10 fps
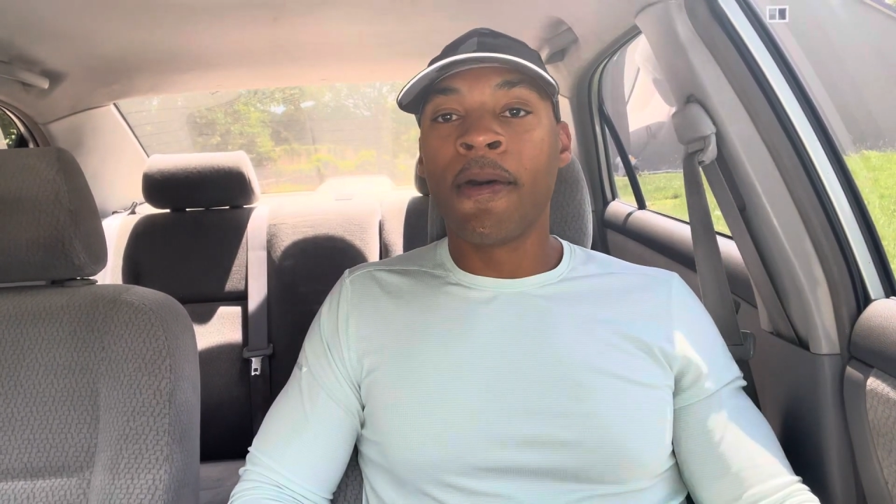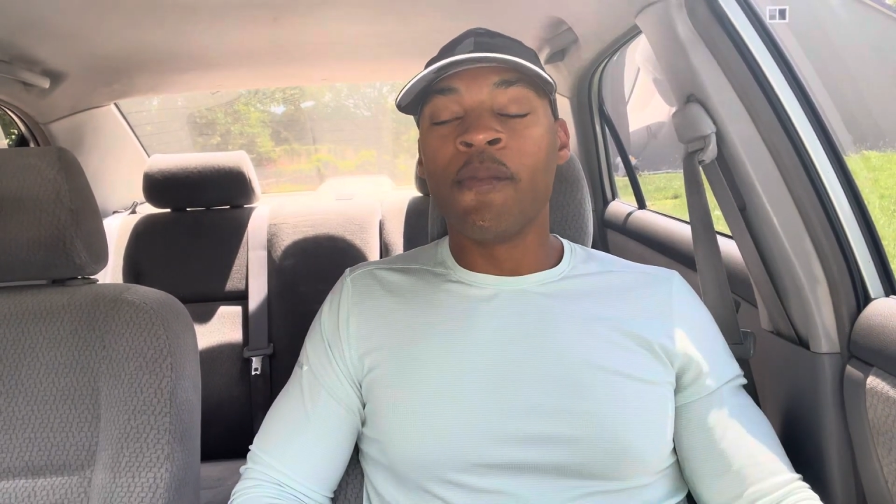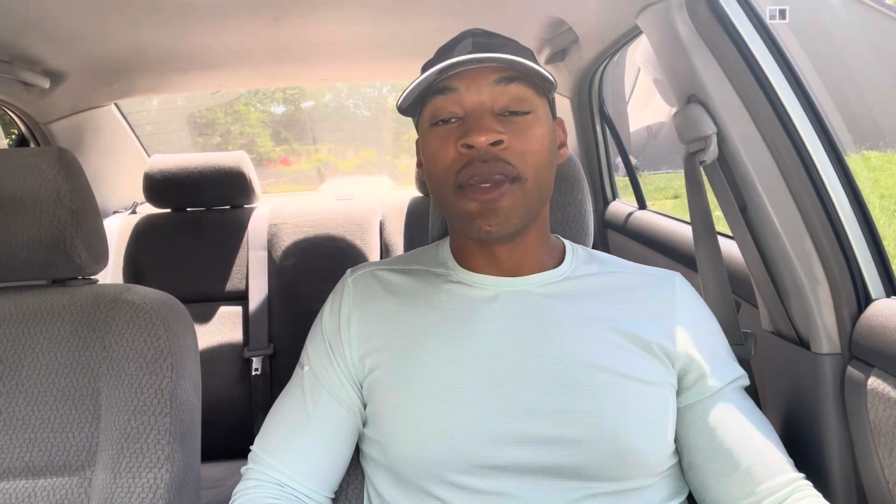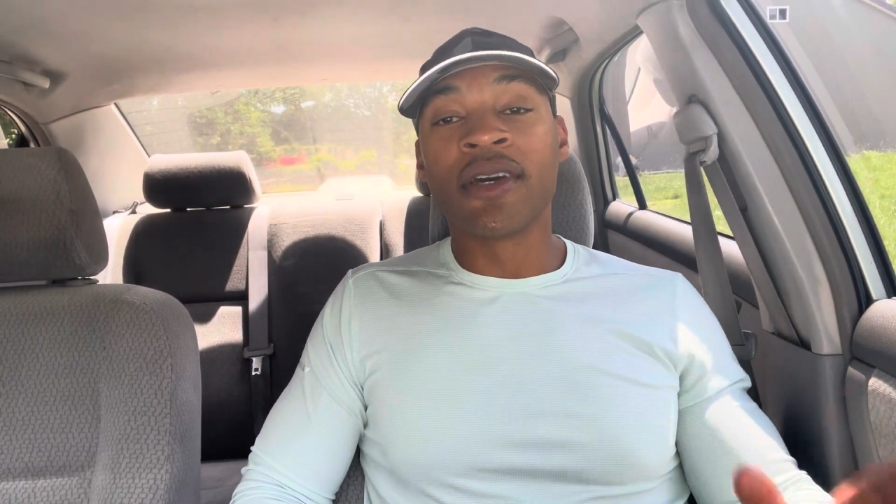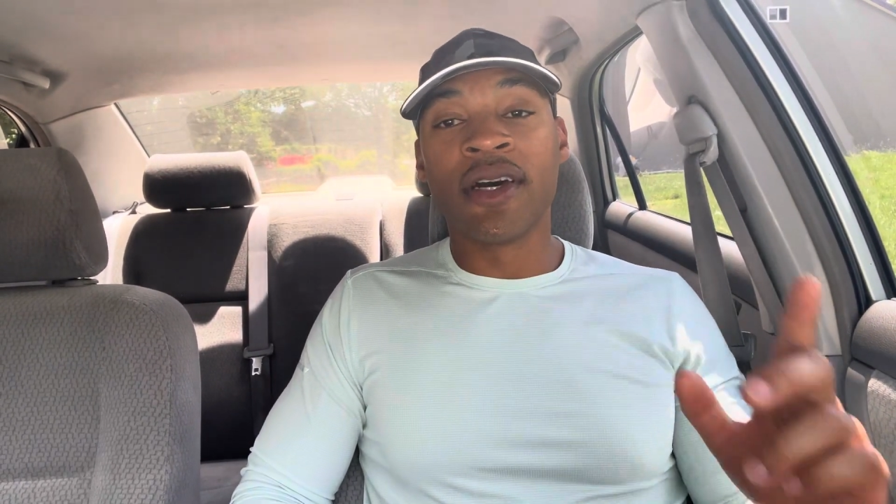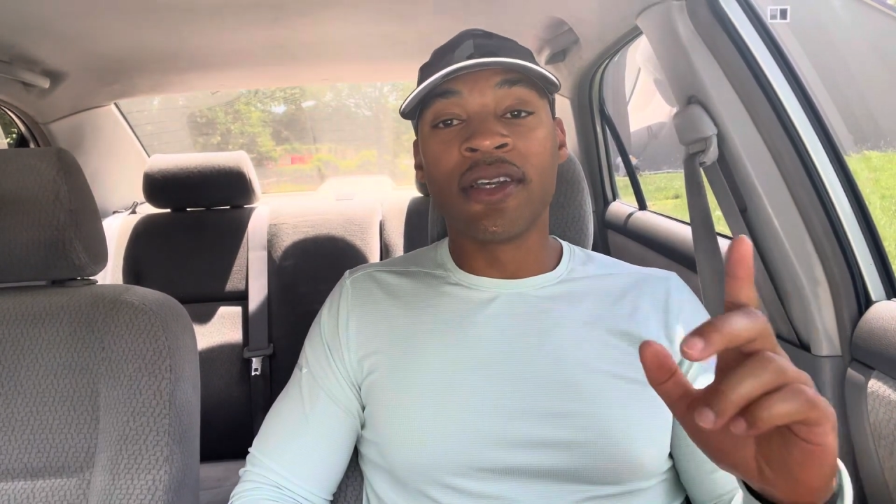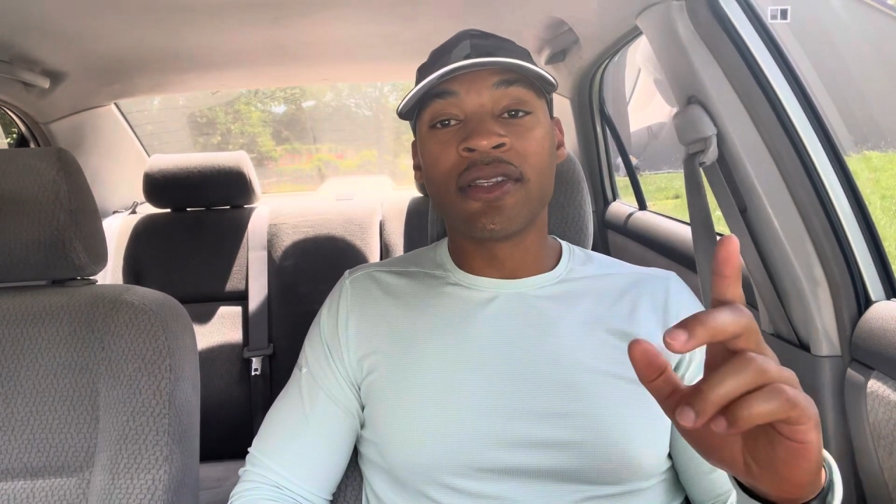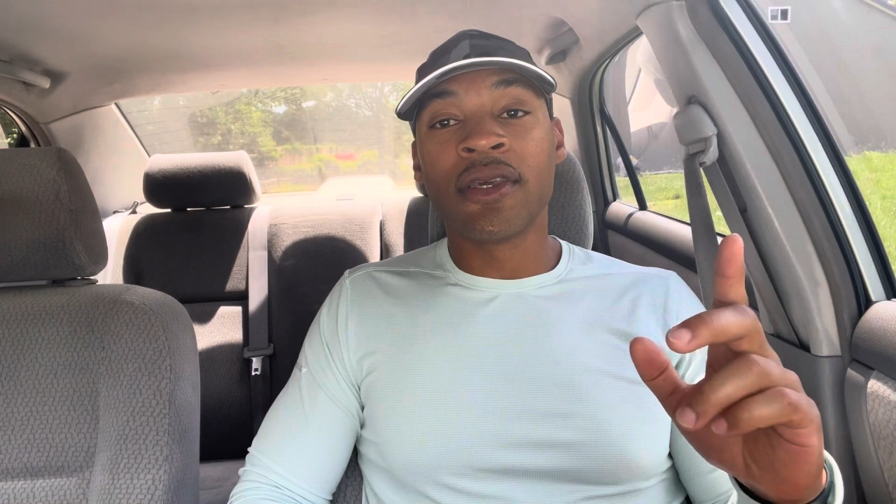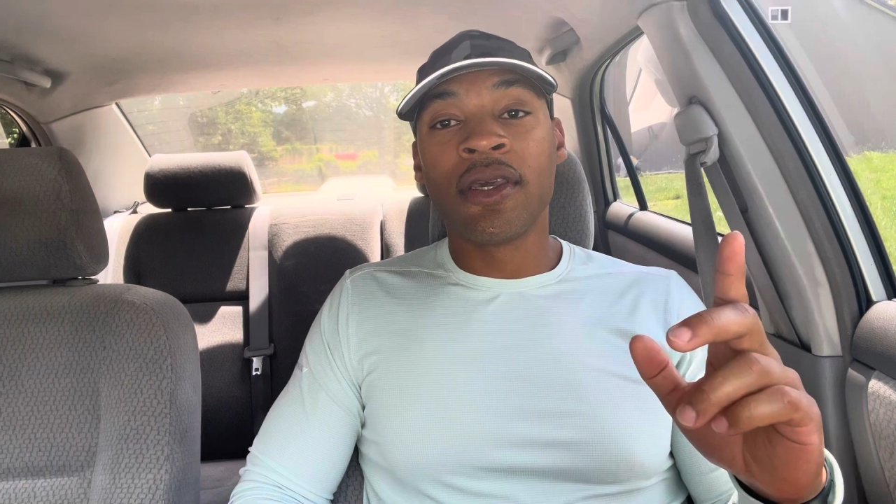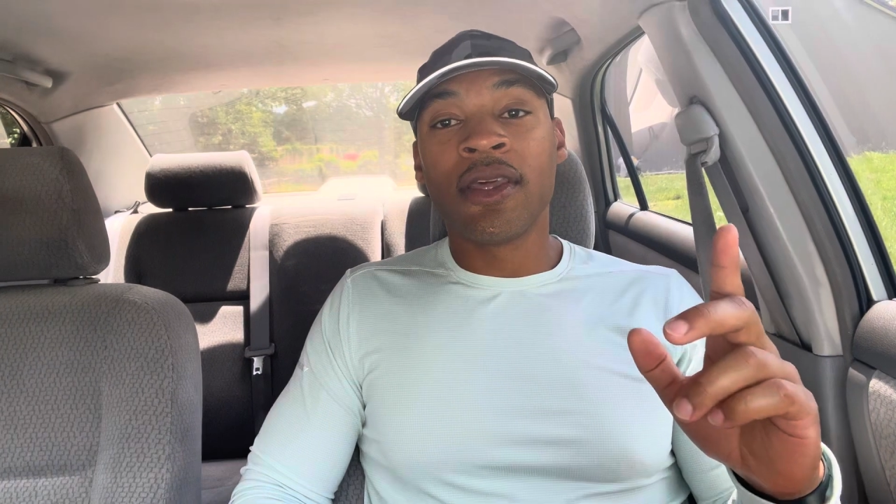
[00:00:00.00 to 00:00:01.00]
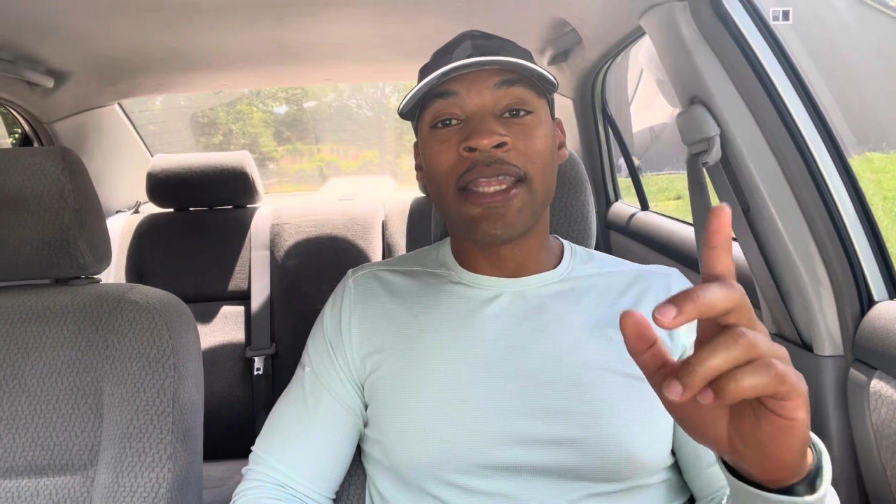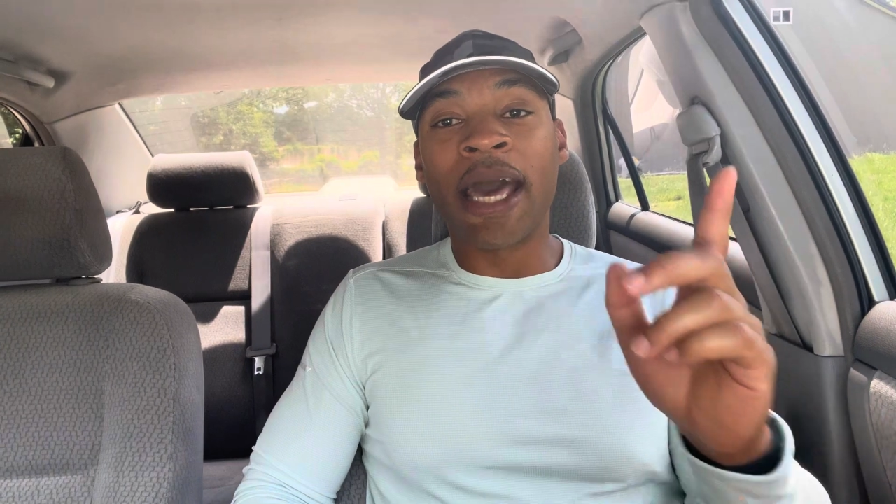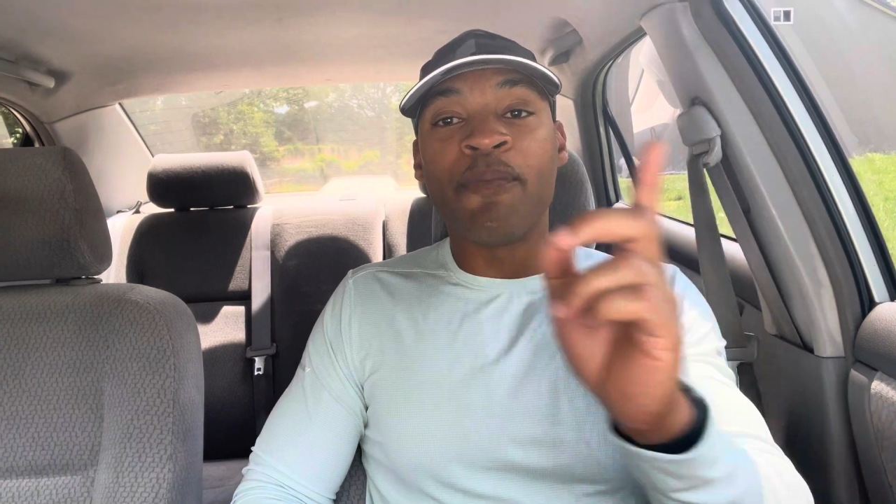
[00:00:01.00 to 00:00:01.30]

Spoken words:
because that